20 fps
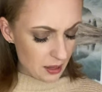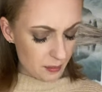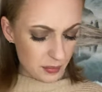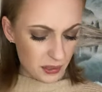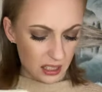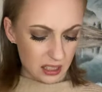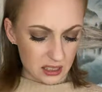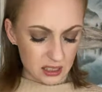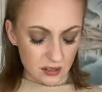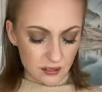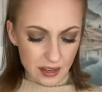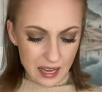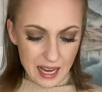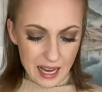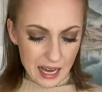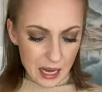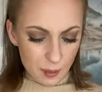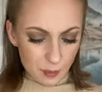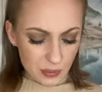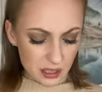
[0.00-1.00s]
Because of
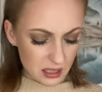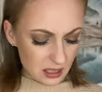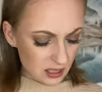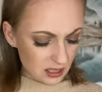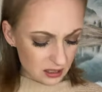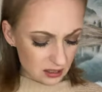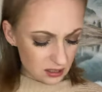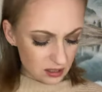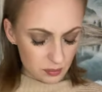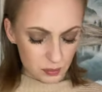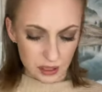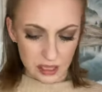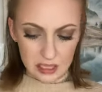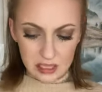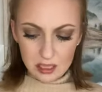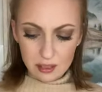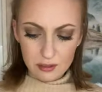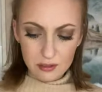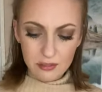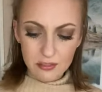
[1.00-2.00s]
happiness?
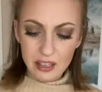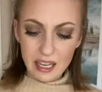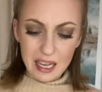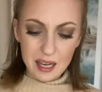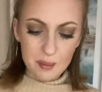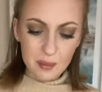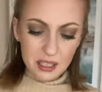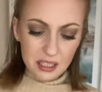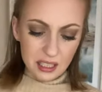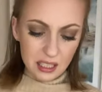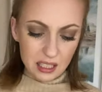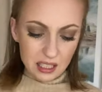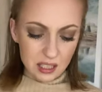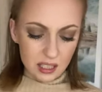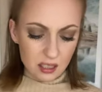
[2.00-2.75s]
Because of family?